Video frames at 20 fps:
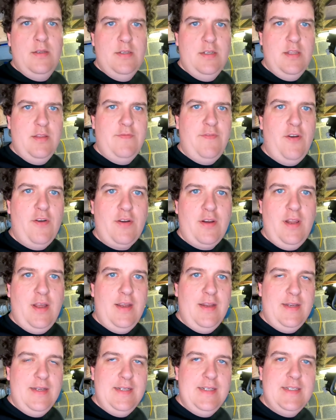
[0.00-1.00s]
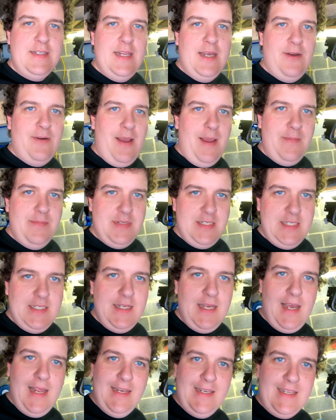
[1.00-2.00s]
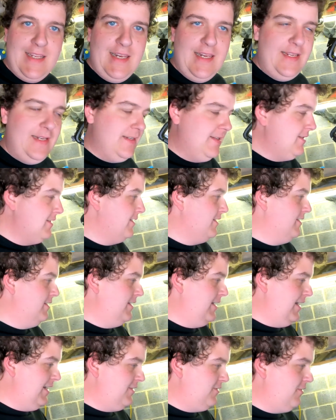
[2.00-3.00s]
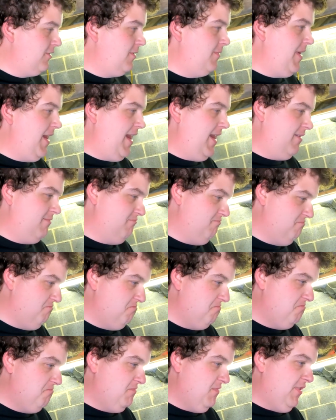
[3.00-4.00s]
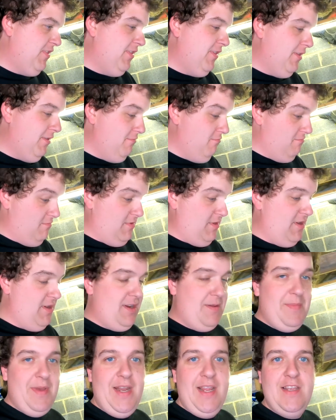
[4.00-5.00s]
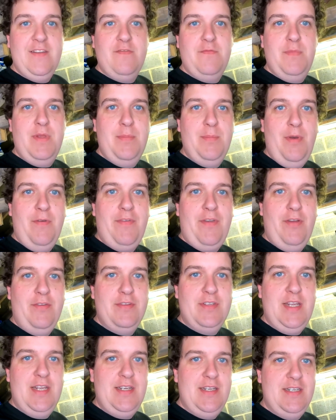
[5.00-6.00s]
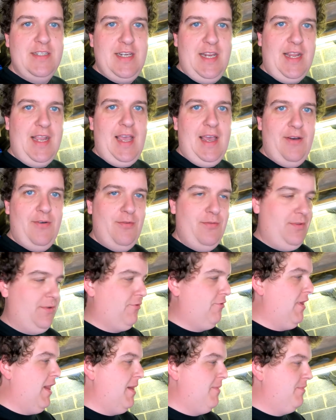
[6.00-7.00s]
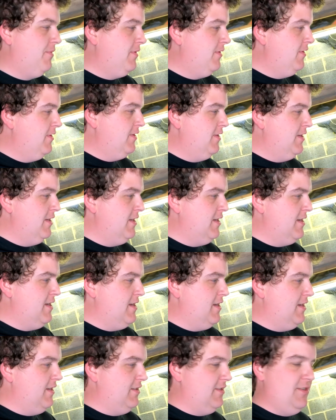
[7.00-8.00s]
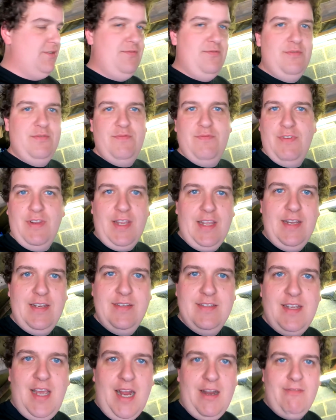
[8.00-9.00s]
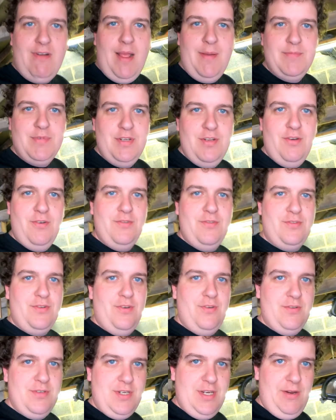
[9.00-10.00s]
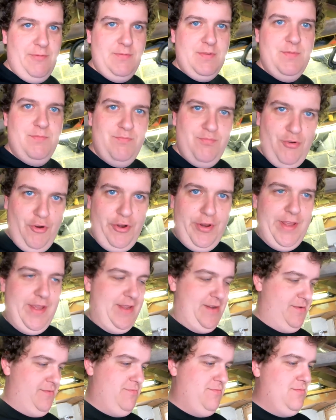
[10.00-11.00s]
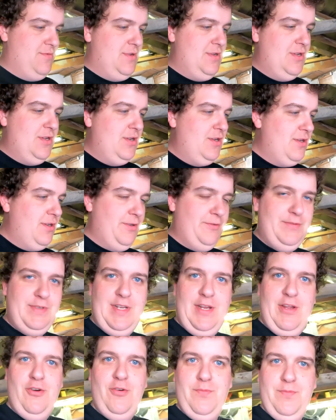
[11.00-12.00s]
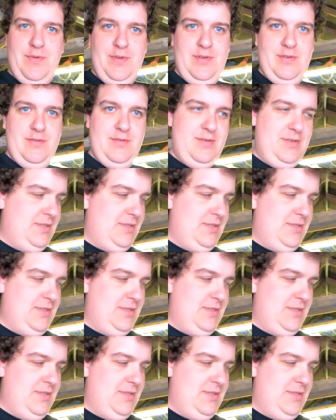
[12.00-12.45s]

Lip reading: So the fog light is now empty and clean. It took about 30 minutes for me and my fiance to shake out all the crap and use freaking tie wraps and all sorts, you know, to prod it and loosen it up, and